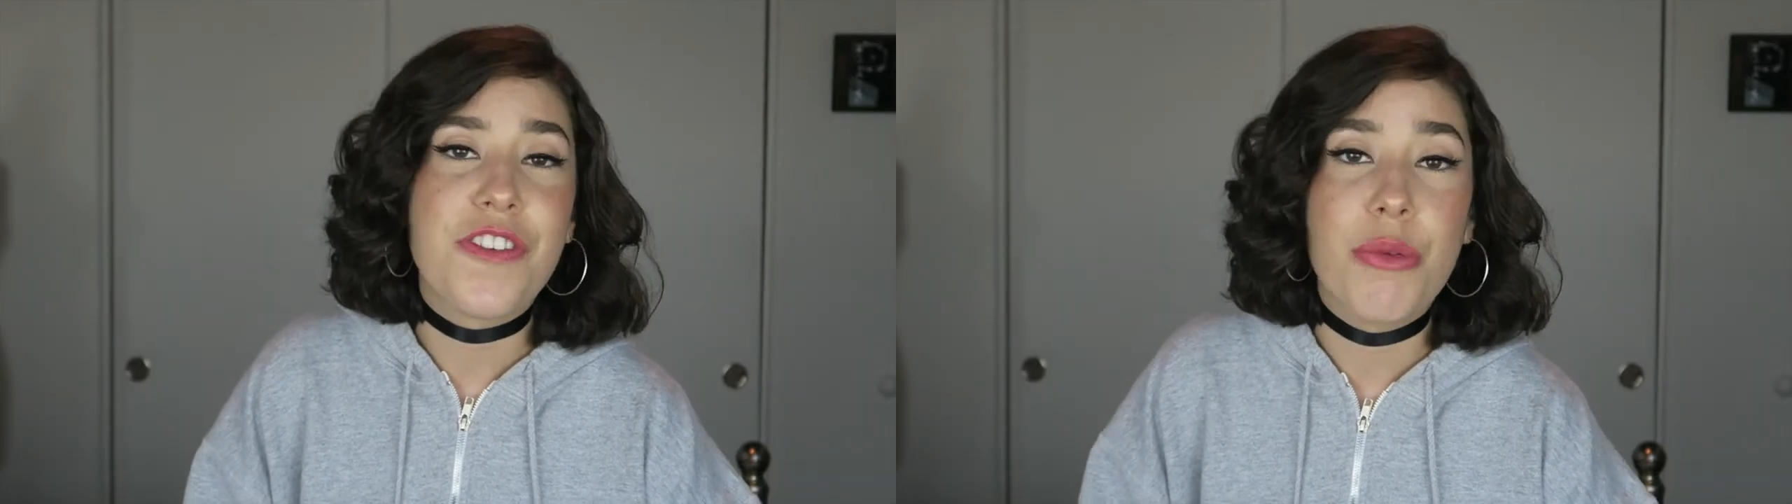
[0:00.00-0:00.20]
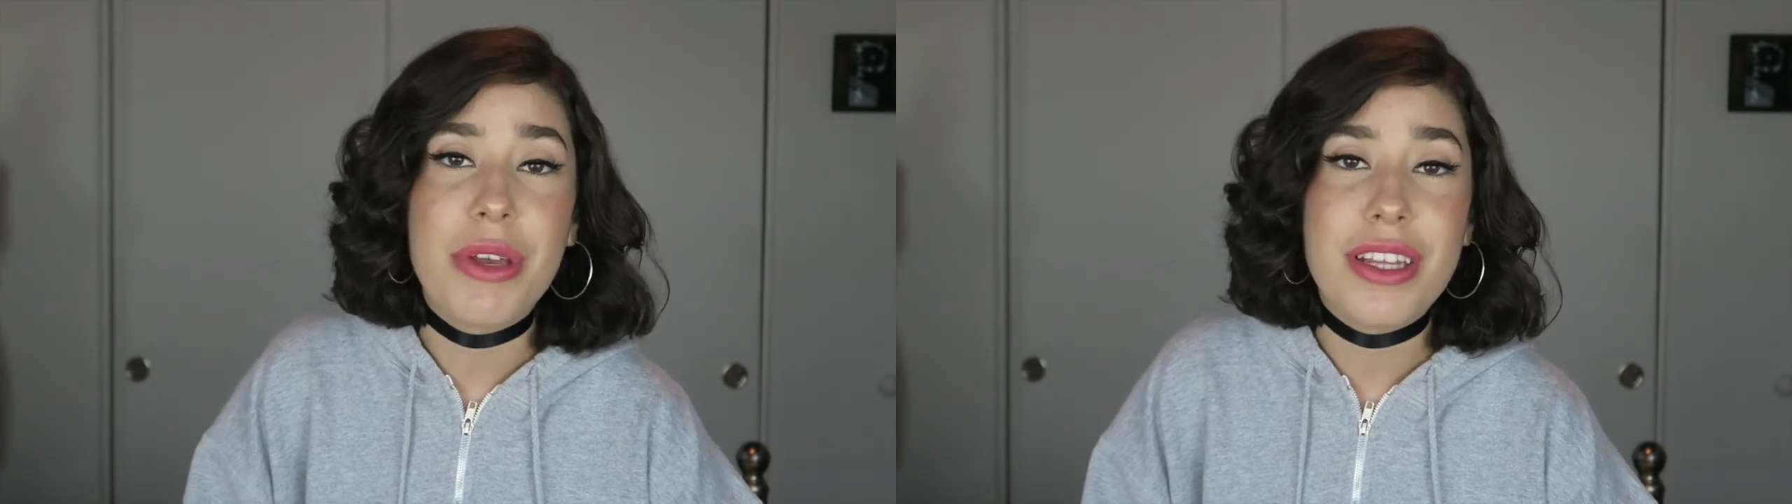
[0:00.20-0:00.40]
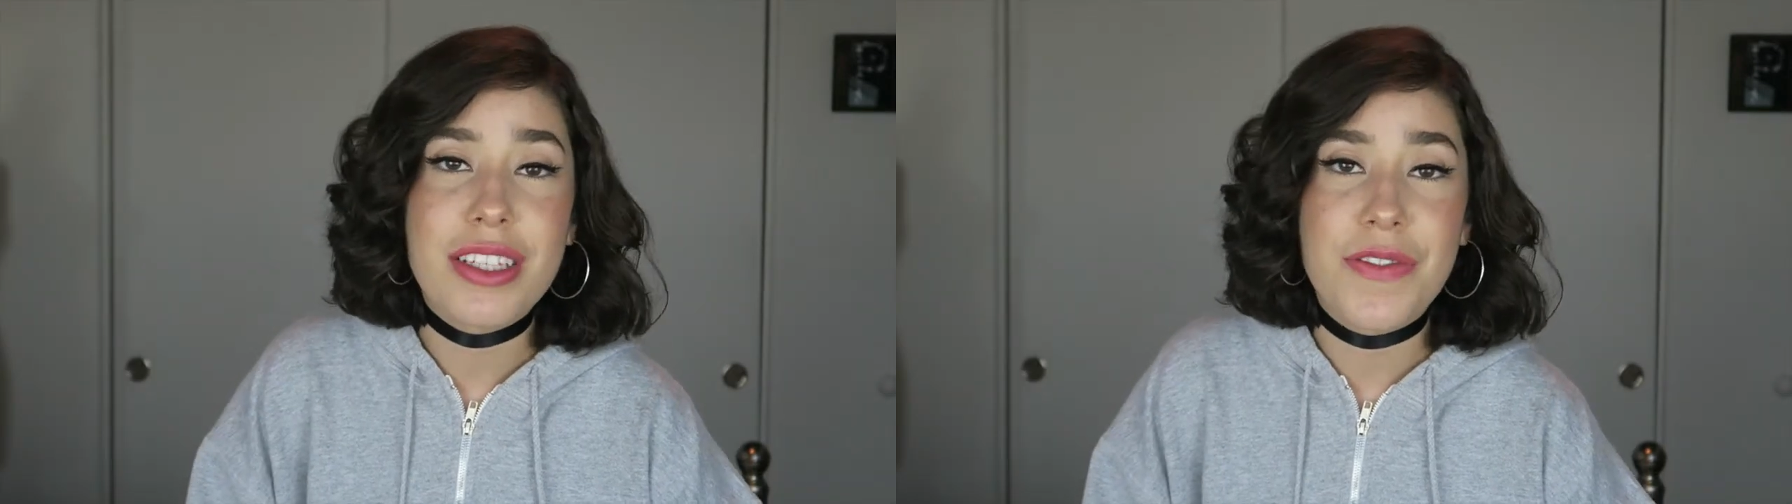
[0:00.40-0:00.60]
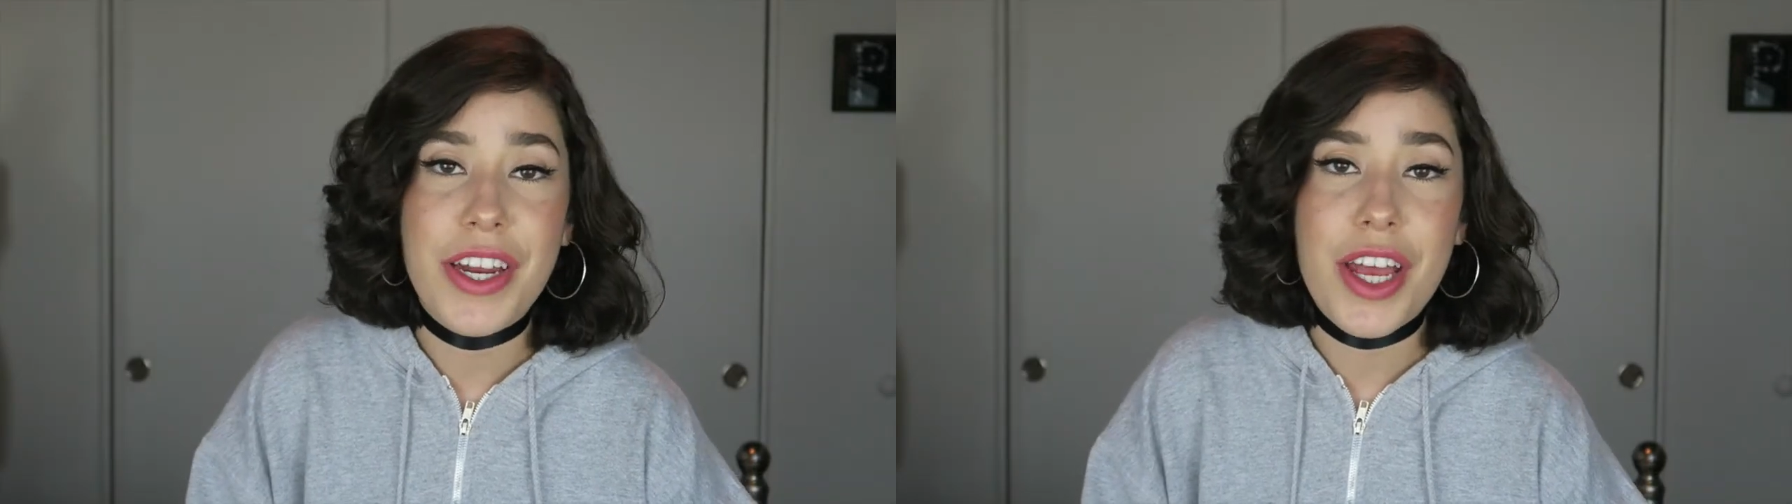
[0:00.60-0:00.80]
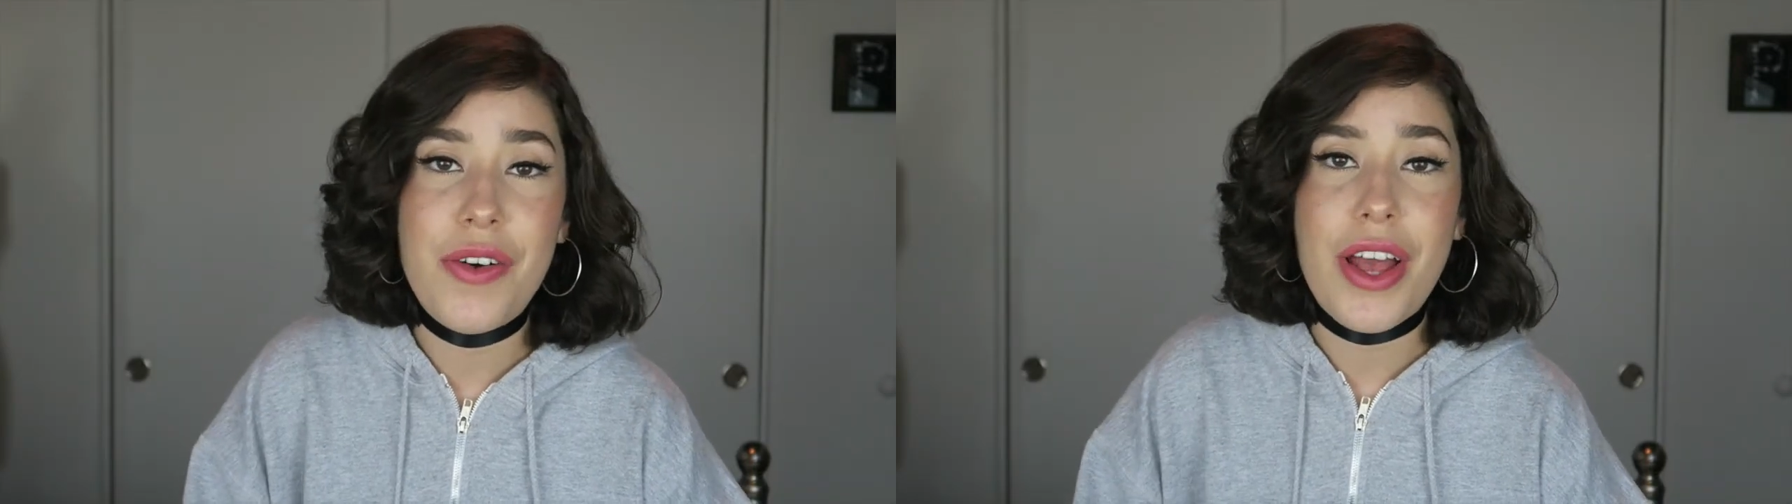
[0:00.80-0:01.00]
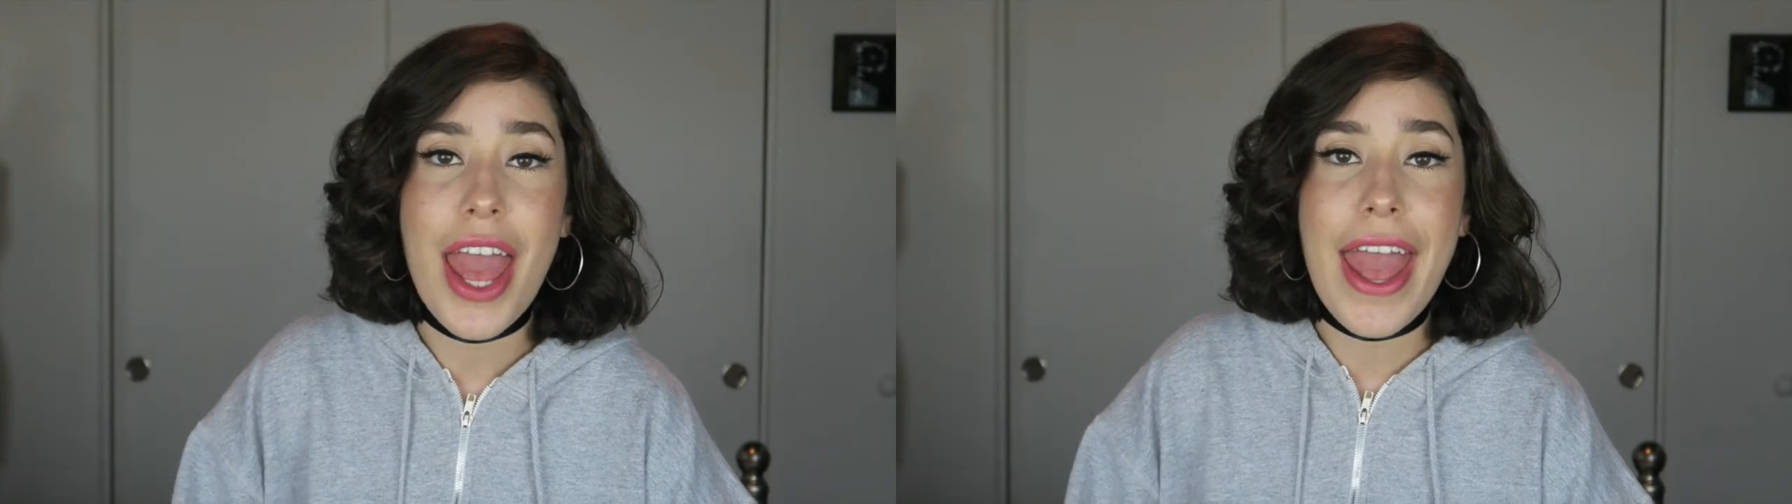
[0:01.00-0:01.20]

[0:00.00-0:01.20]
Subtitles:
filming this video,